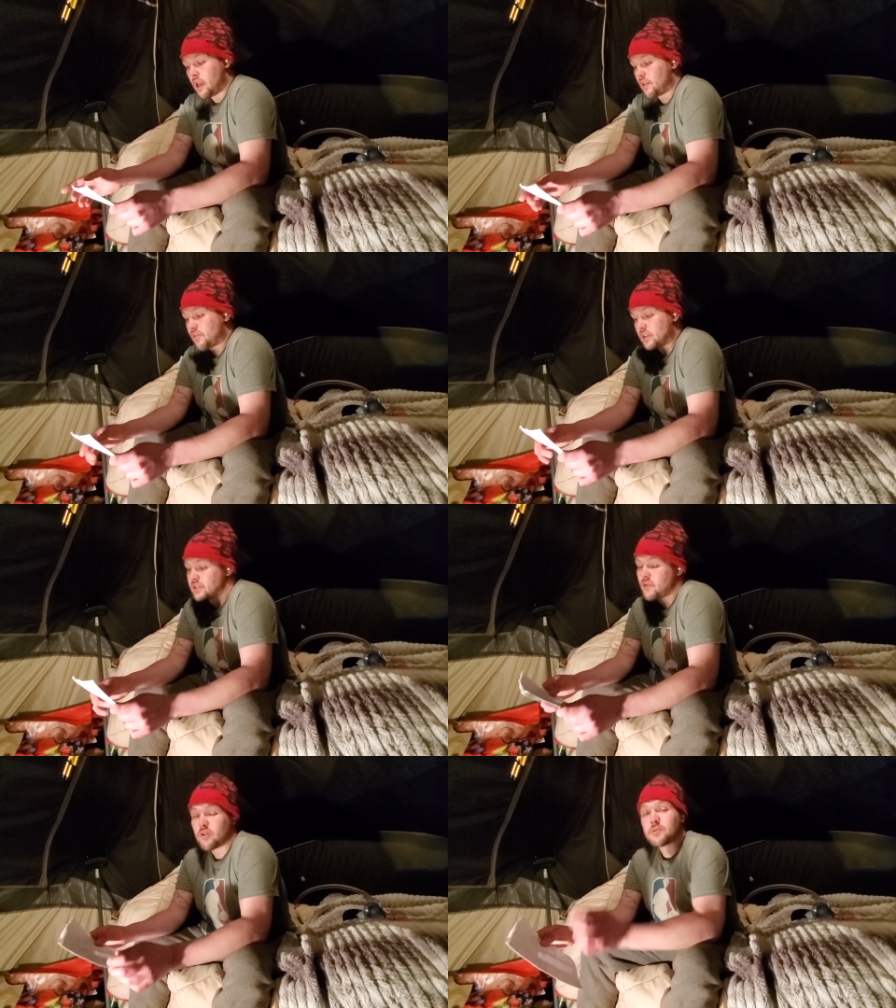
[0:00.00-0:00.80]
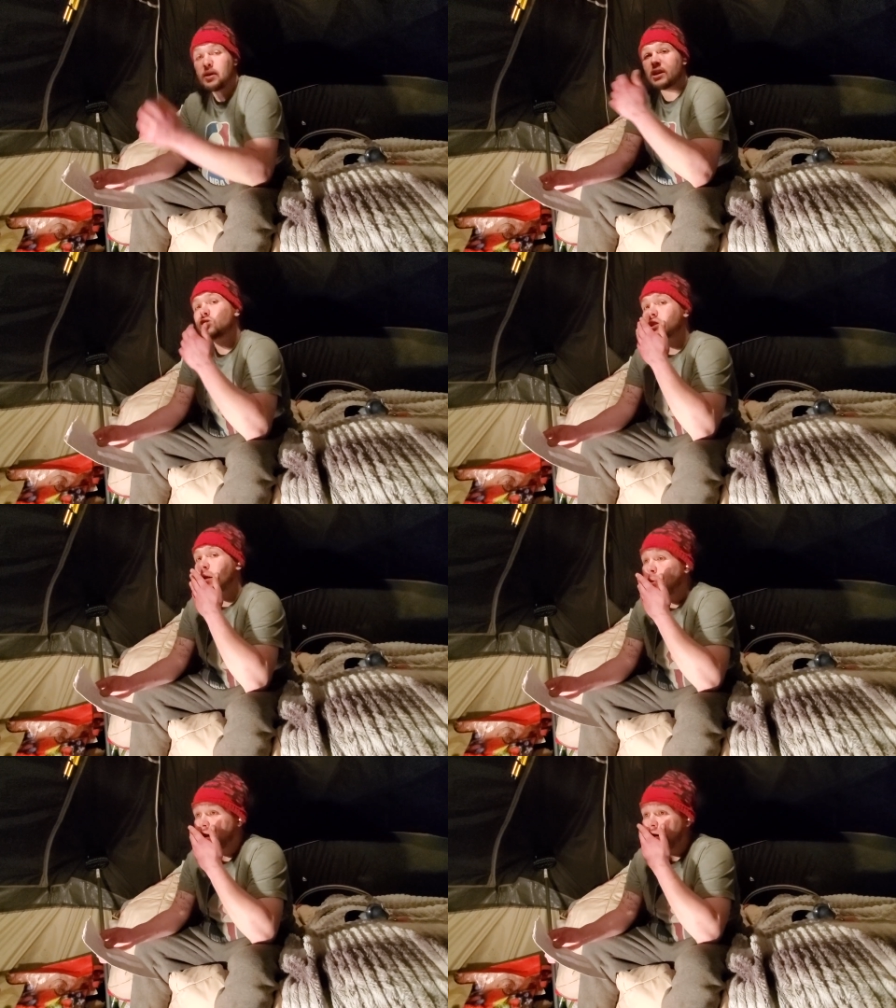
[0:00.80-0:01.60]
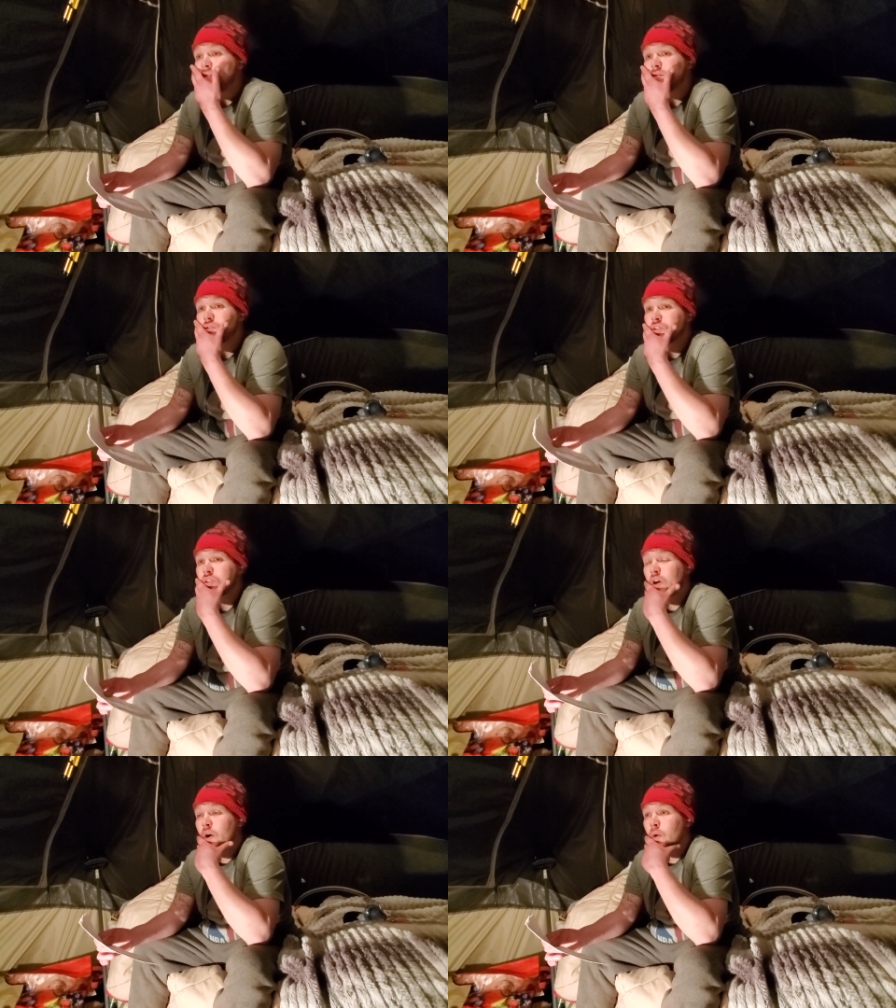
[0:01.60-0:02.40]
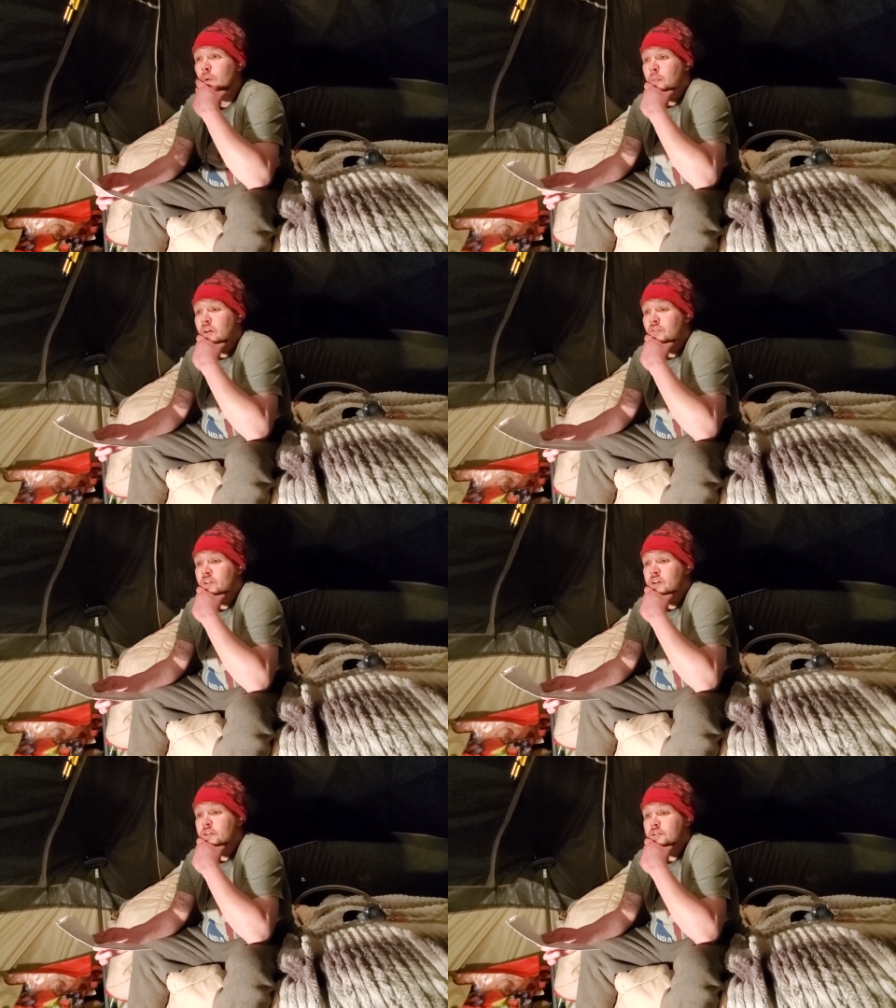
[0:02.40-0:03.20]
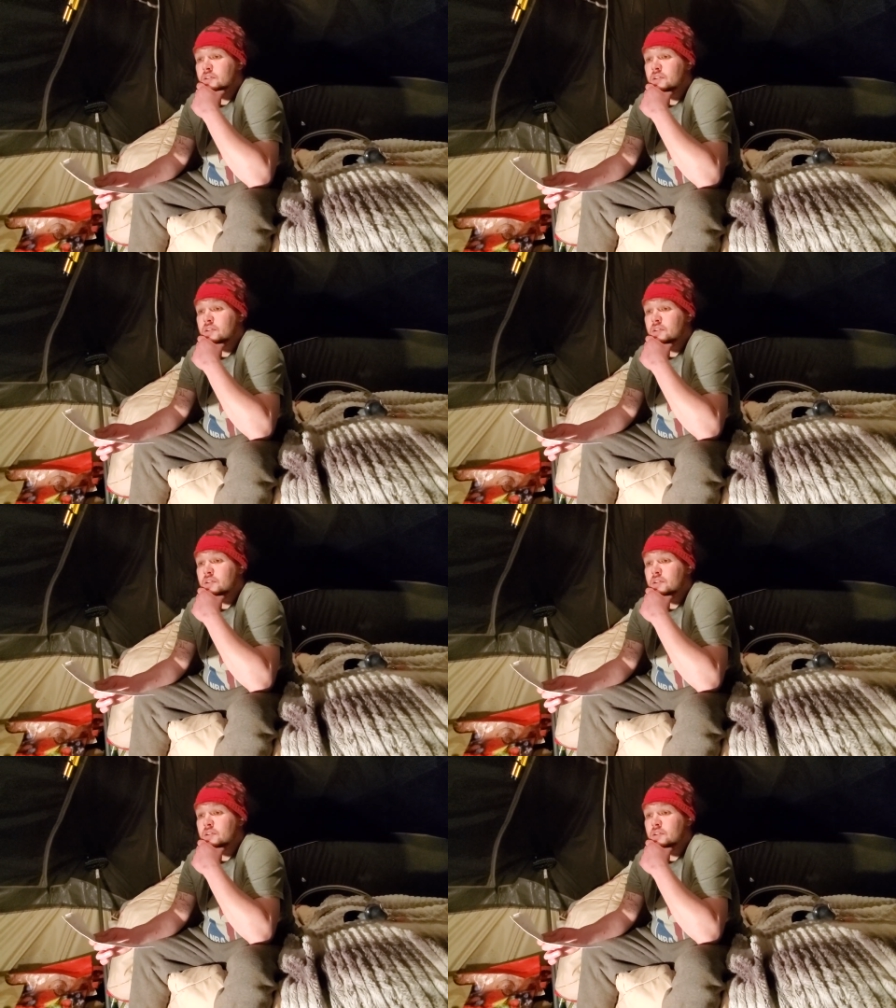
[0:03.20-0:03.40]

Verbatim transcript: and things have always managed to get better. So I figured